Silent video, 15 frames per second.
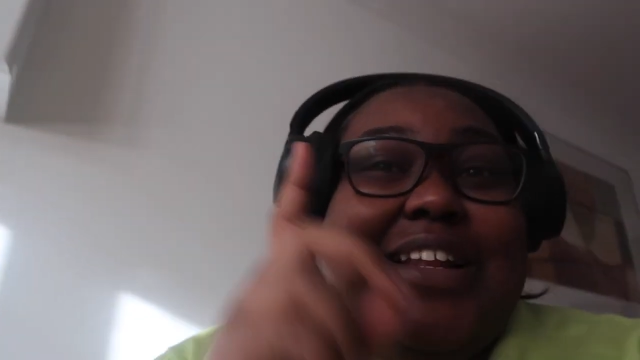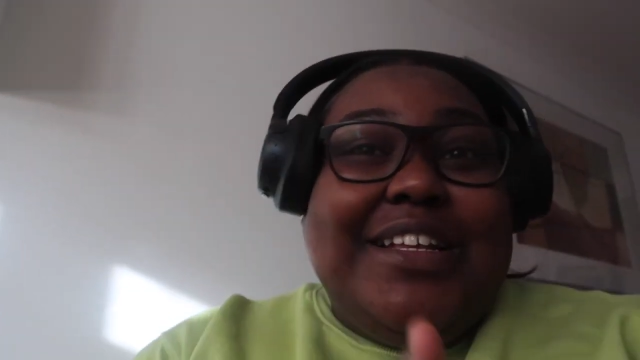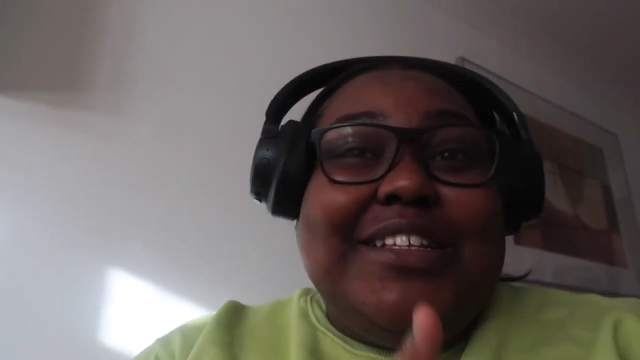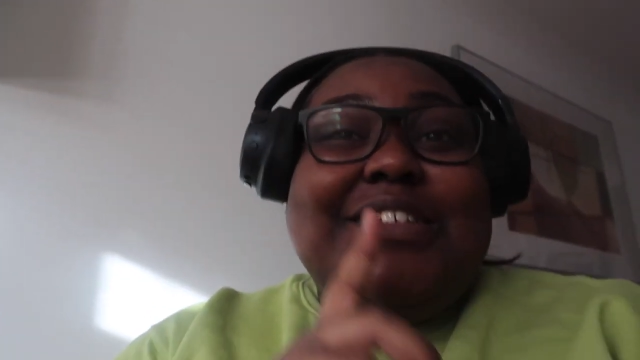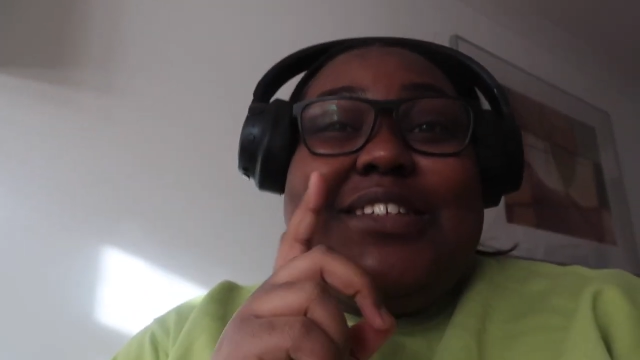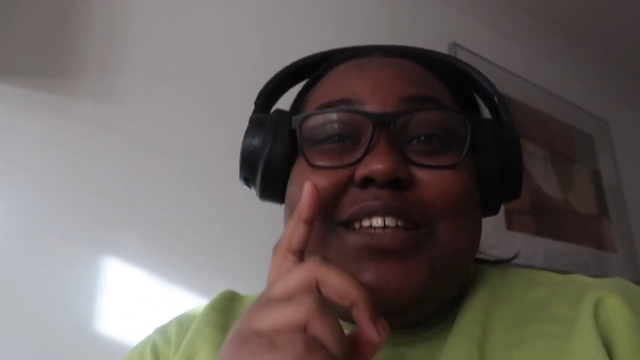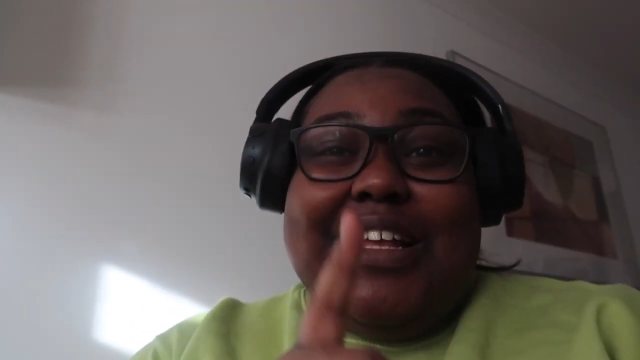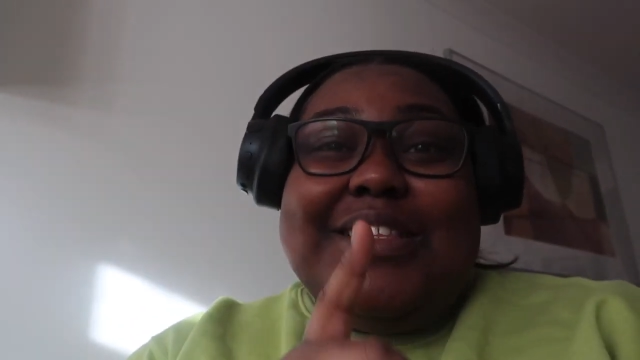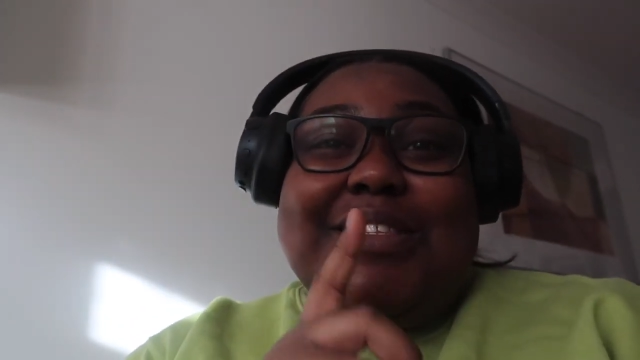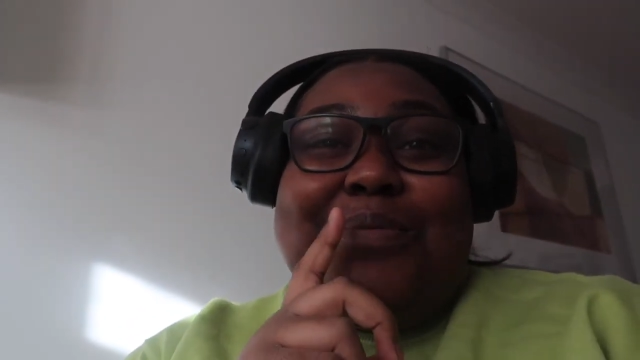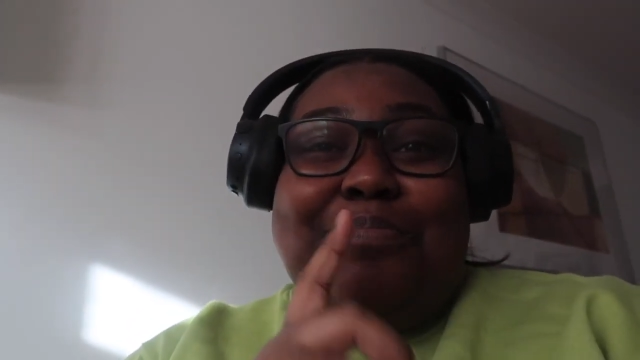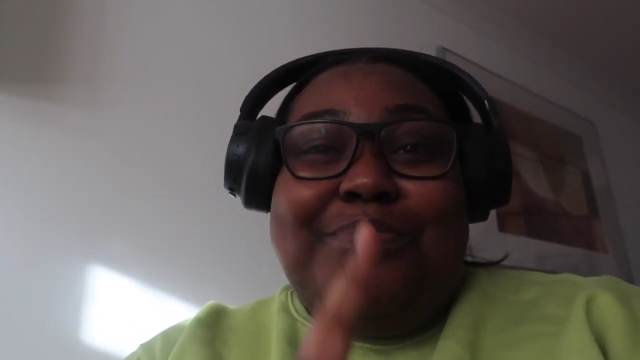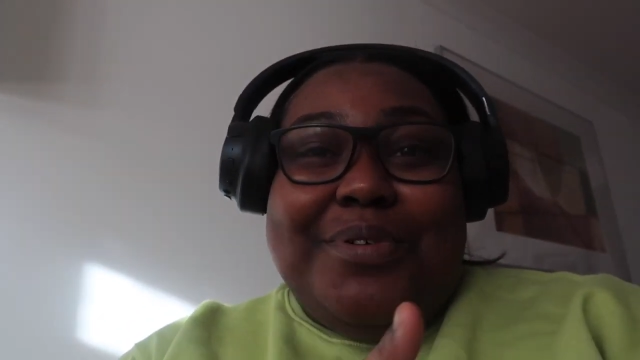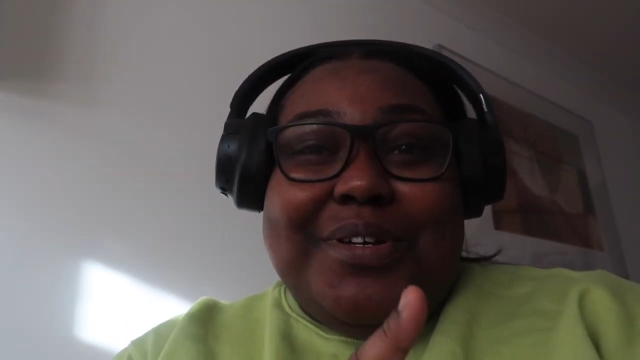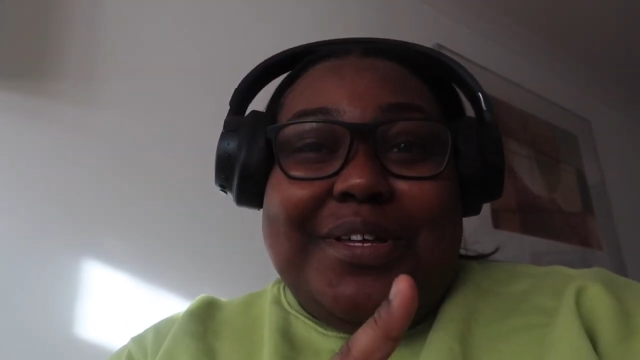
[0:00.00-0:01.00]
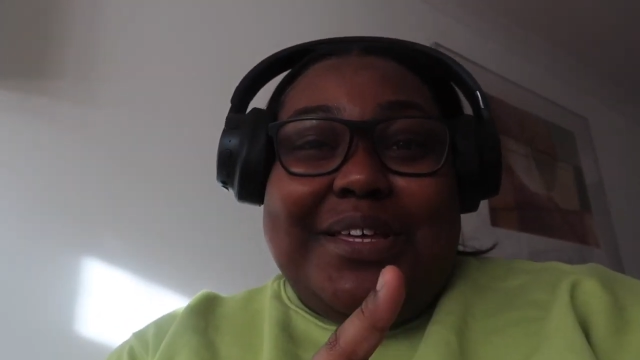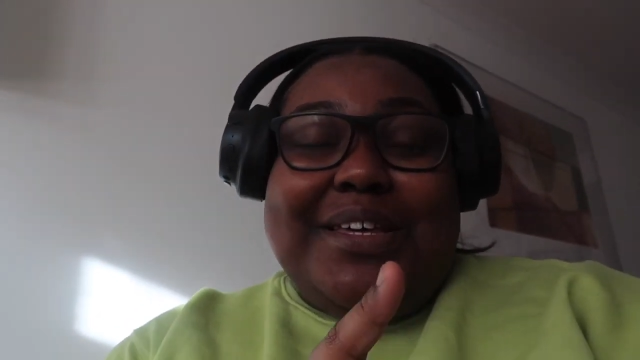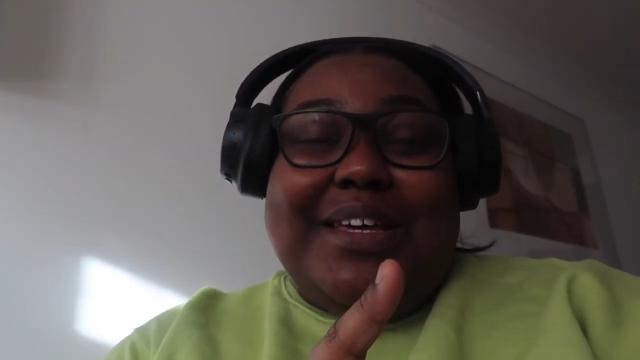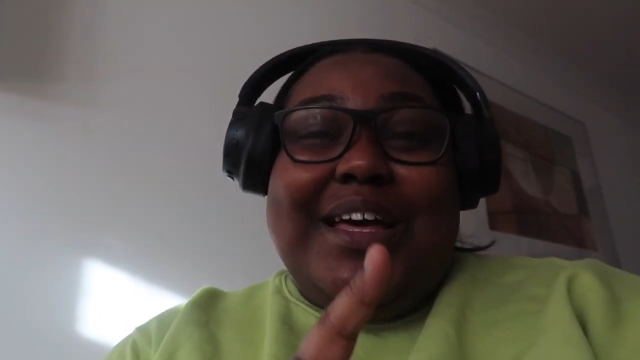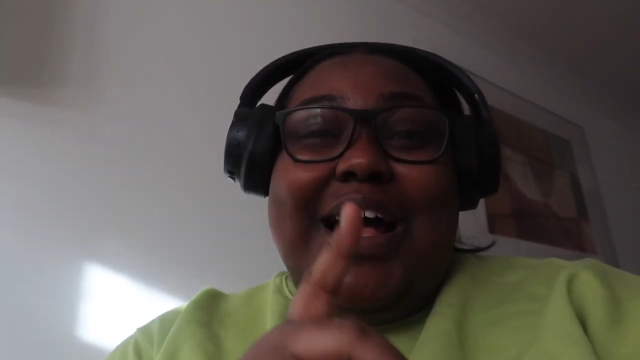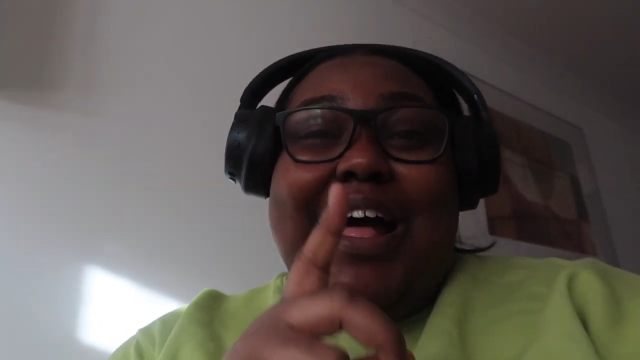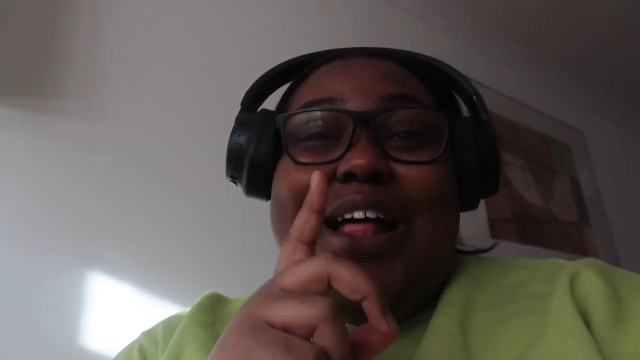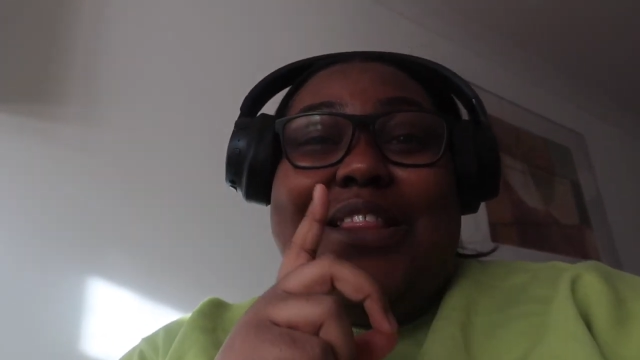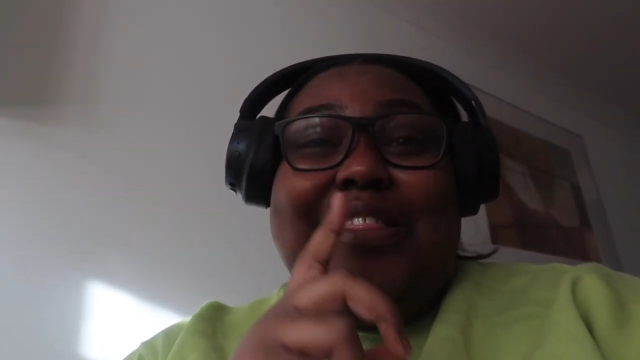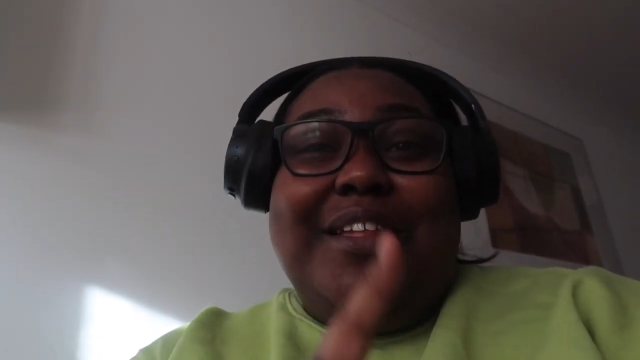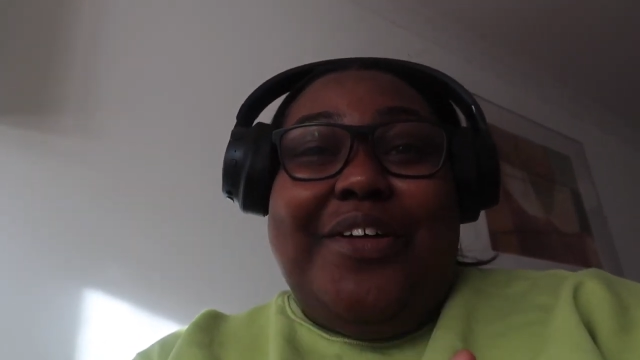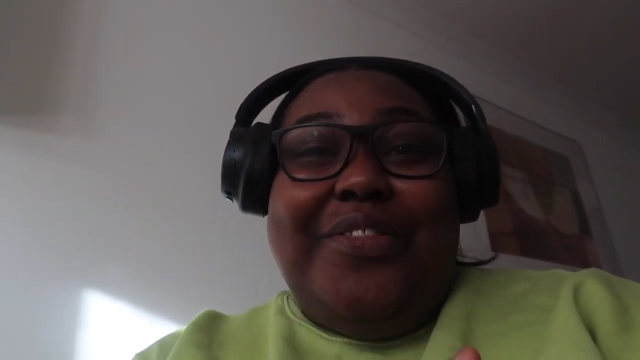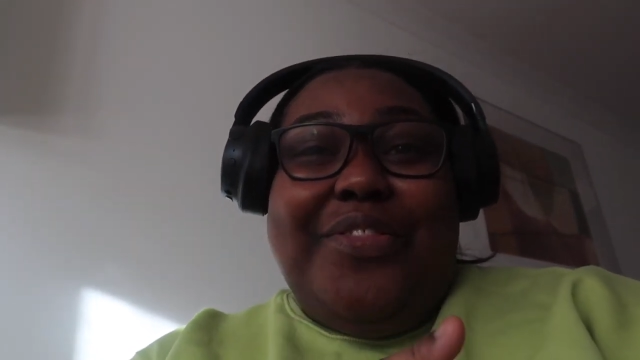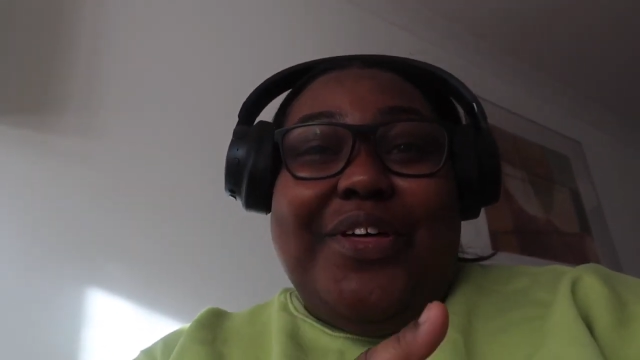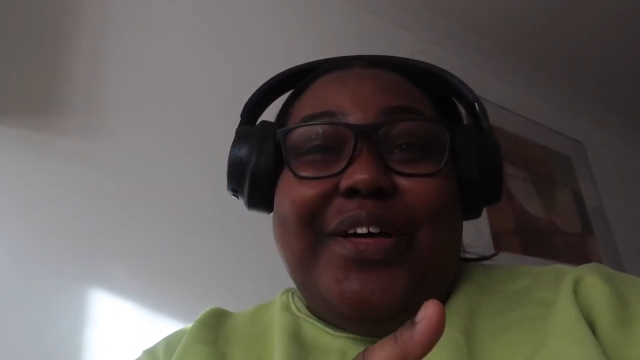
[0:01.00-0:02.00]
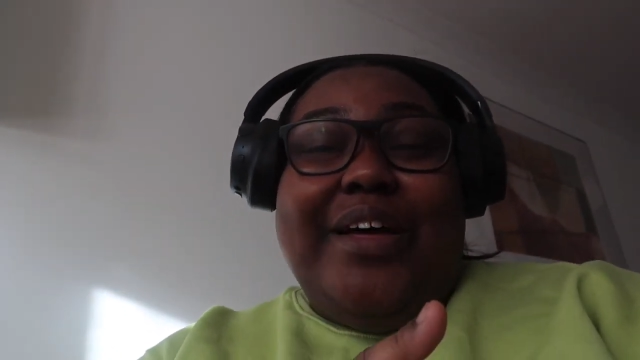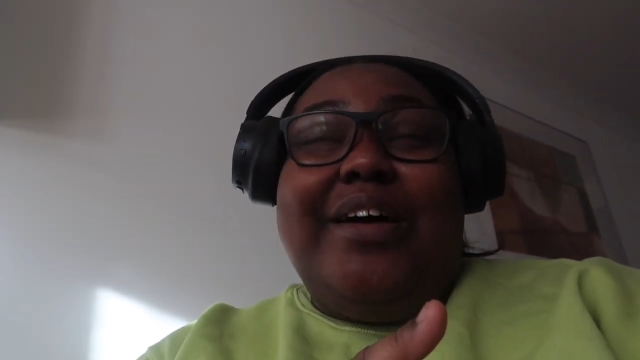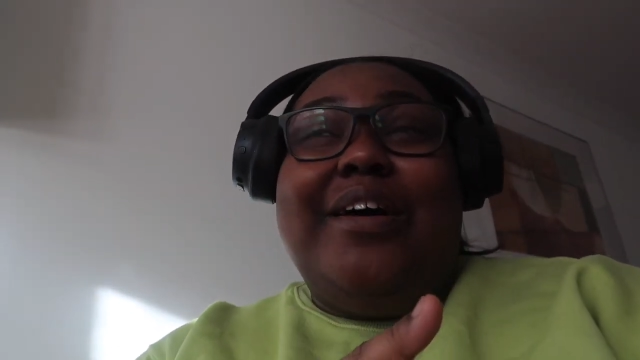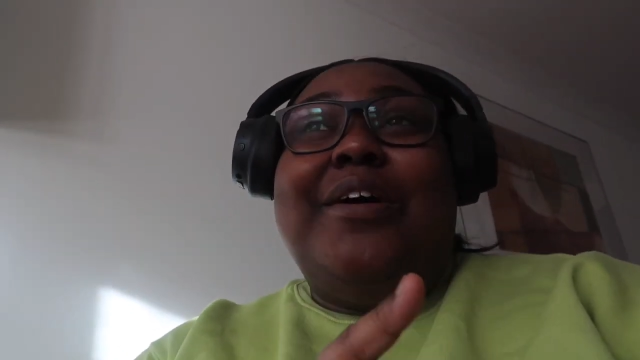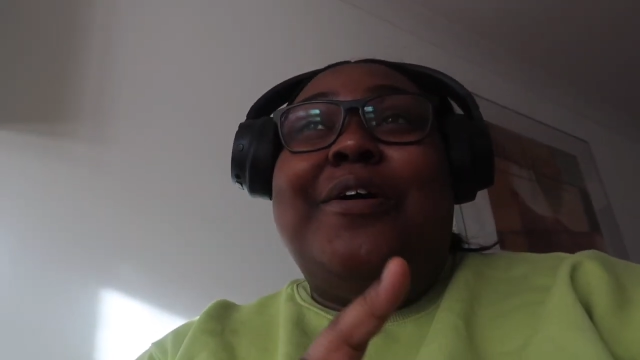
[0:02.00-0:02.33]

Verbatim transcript: literally had to book another